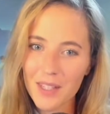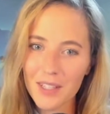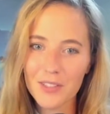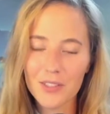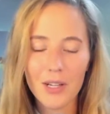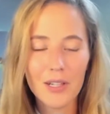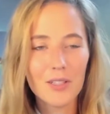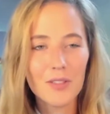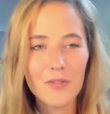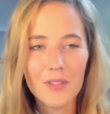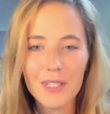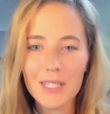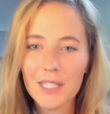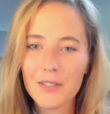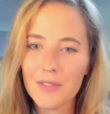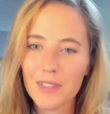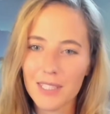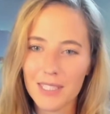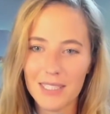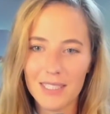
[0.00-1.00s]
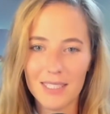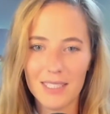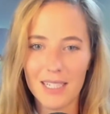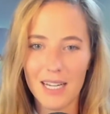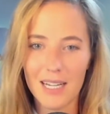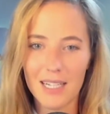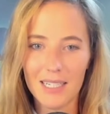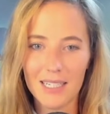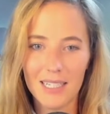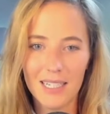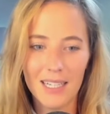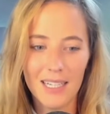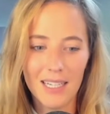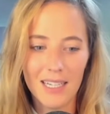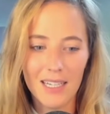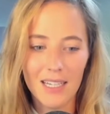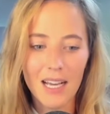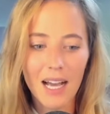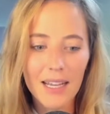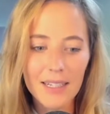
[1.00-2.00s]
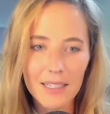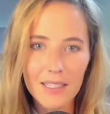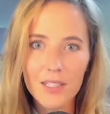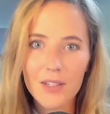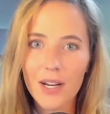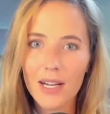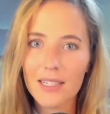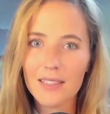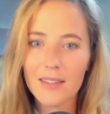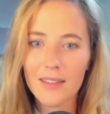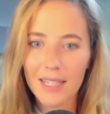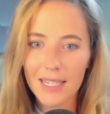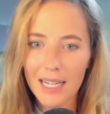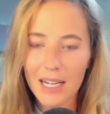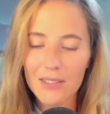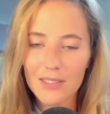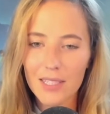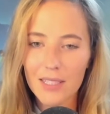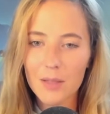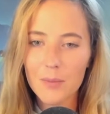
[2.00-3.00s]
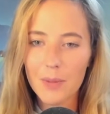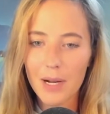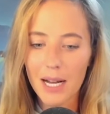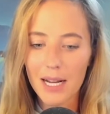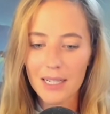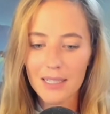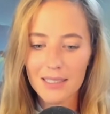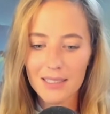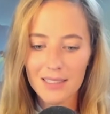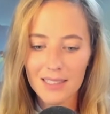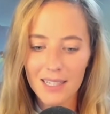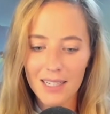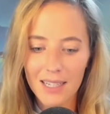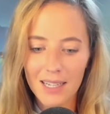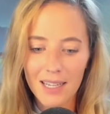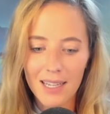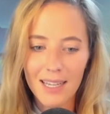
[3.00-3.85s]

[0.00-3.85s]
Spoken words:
So I was feeling really stuck. I didn't know how to think outside the box.